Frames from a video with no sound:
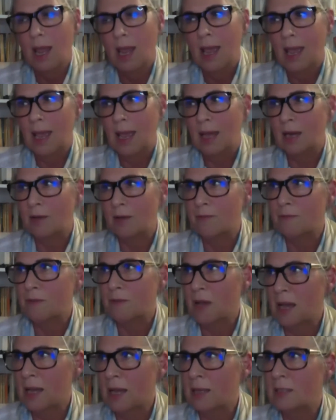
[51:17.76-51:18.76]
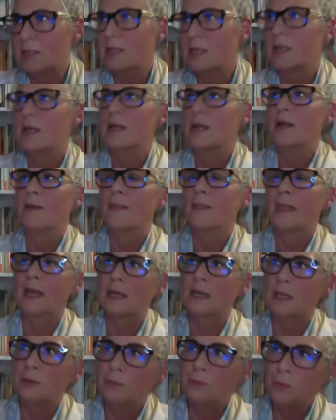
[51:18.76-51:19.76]
And I find
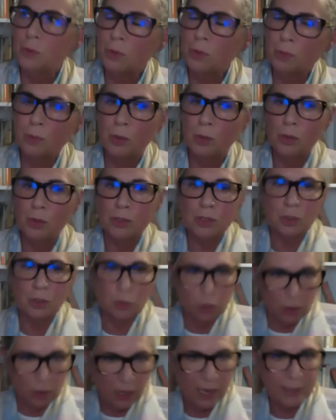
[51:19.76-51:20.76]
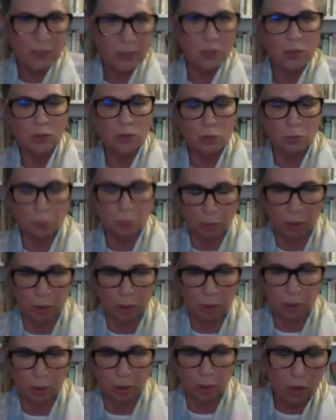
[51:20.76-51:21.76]
that if you're a person who likes to
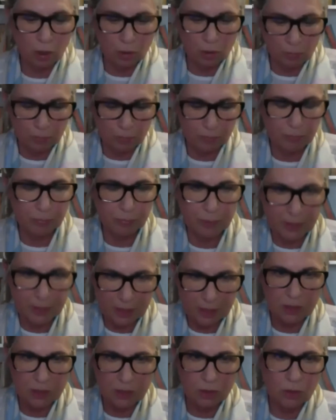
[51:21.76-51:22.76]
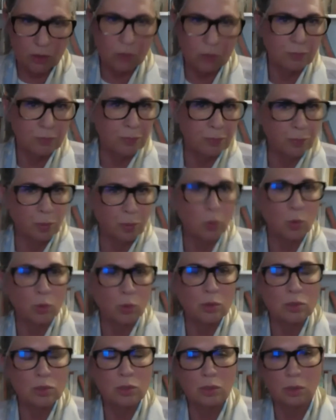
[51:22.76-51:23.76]
plot on pieces of
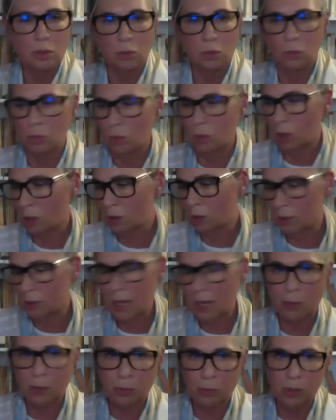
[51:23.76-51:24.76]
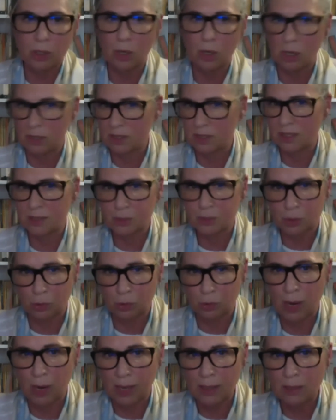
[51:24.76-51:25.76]
board or on library cards, that's
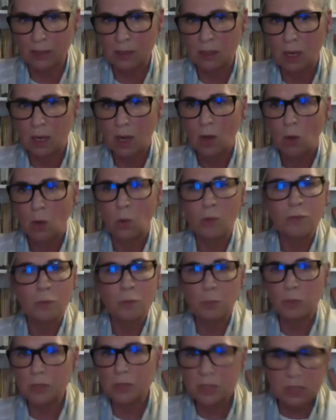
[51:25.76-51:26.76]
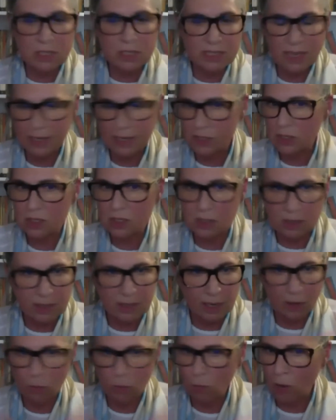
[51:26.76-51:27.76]
great. Or if you're a person who just likes to sit
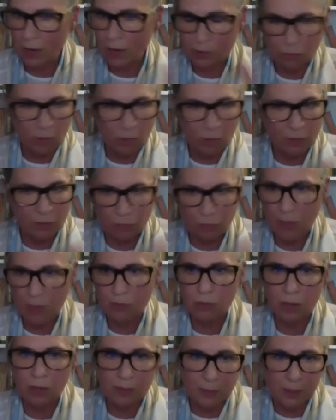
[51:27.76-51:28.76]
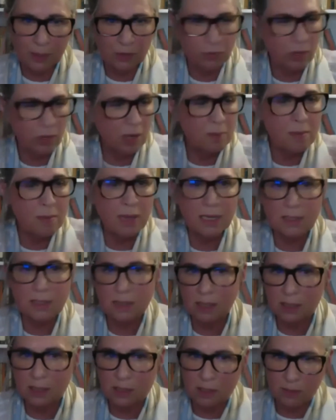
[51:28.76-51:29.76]
down and write, and then try and make
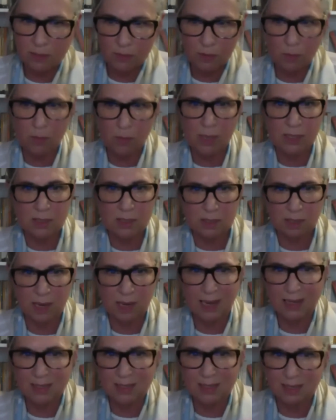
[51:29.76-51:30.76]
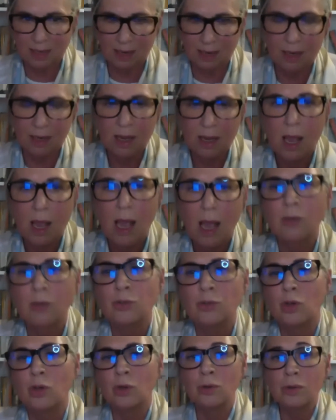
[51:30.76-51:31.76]
sense of the mess later, I
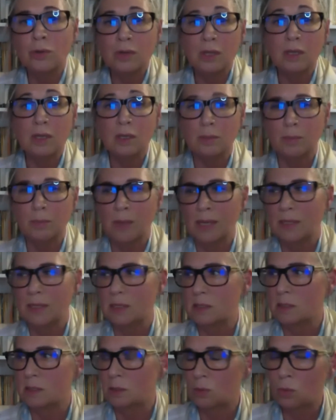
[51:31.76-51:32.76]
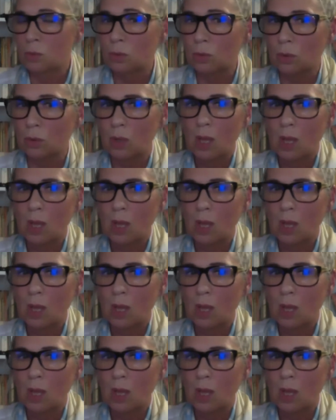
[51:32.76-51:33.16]
don't think it matters at all.